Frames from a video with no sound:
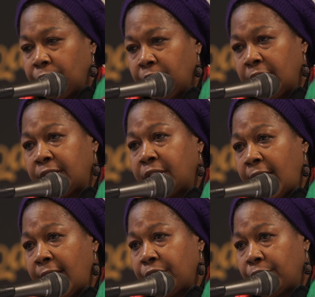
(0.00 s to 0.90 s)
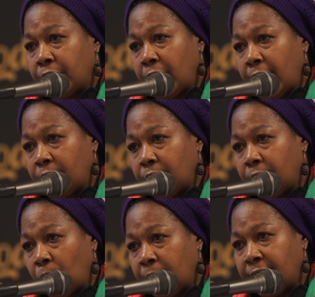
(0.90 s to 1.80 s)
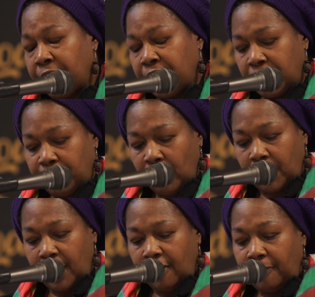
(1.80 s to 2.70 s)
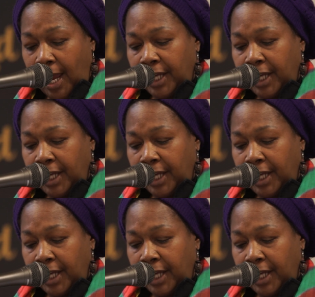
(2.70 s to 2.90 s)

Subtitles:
Just that, what I just spoke of,